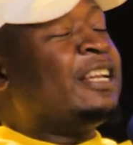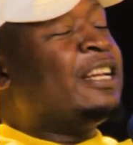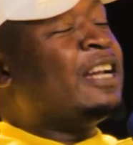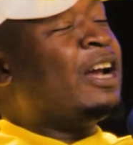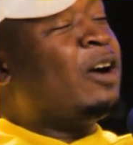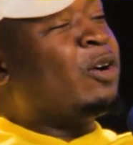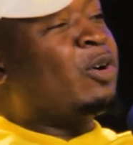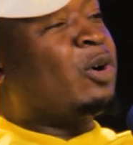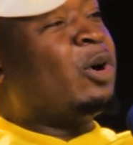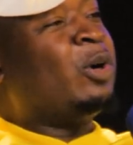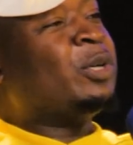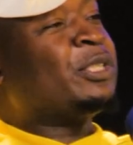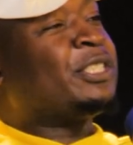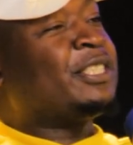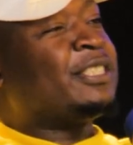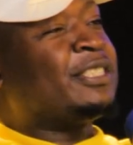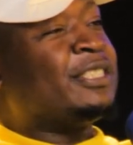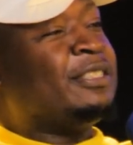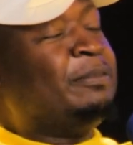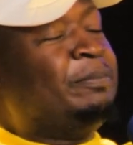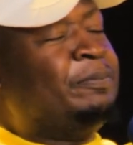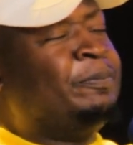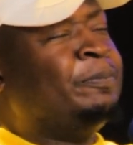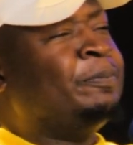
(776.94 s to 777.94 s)
Now, coach,
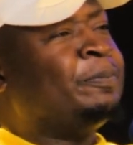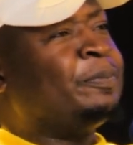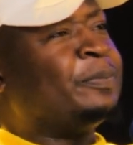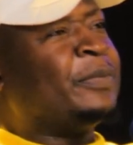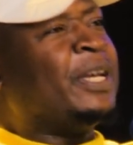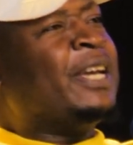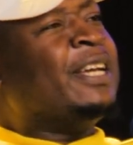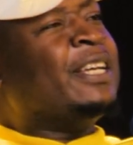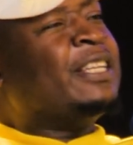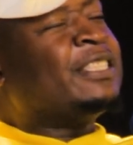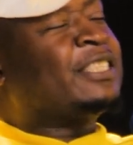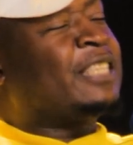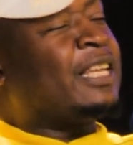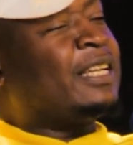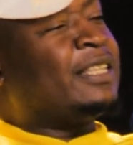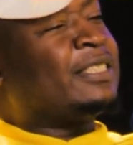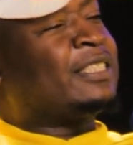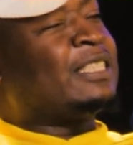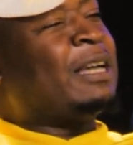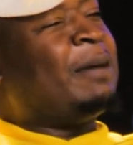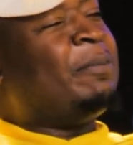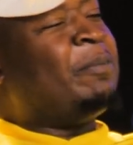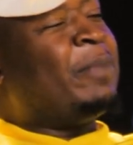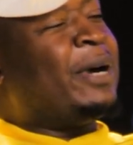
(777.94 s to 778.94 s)

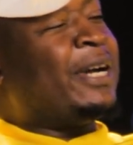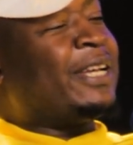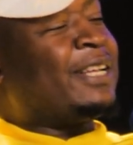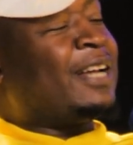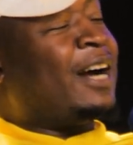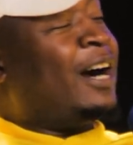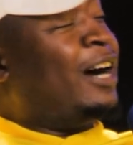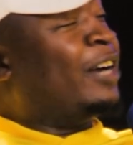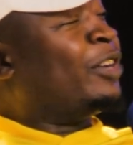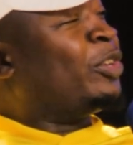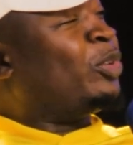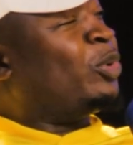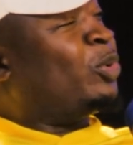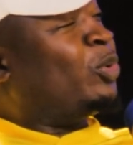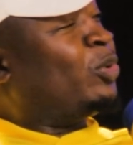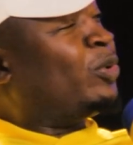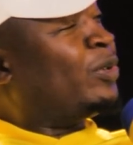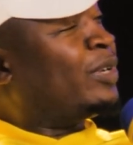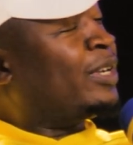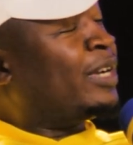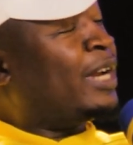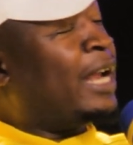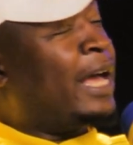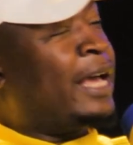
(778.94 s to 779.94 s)
some might argue,
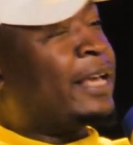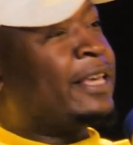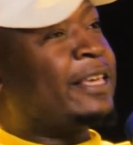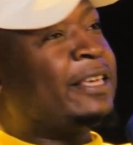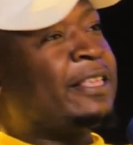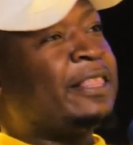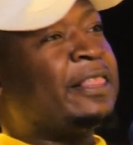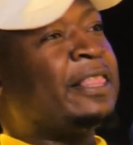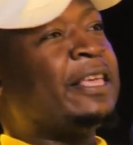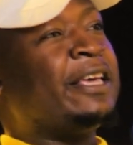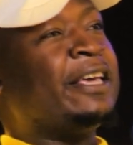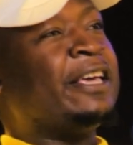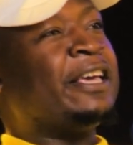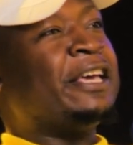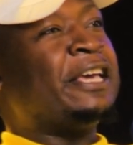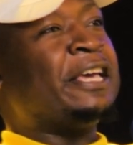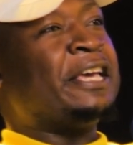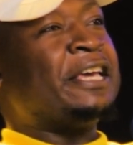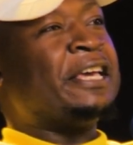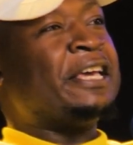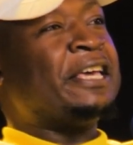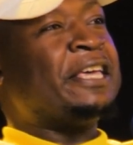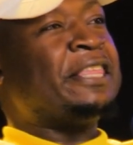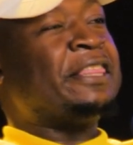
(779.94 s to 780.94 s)
like
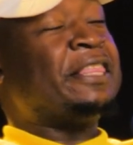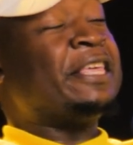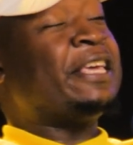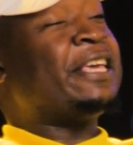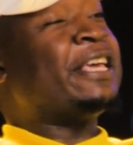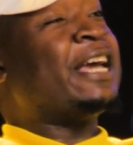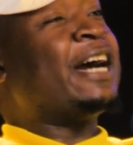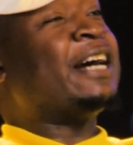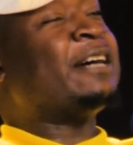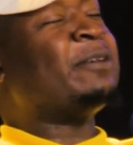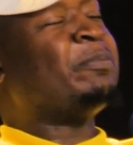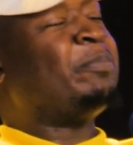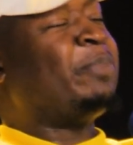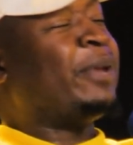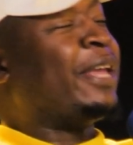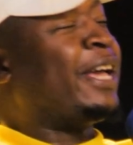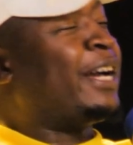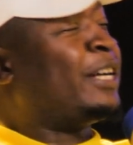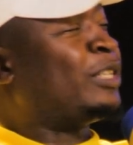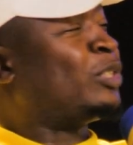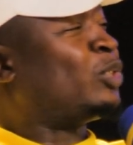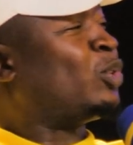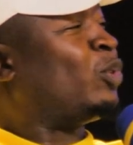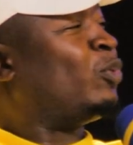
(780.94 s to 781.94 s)
the young
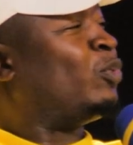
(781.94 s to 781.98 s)
players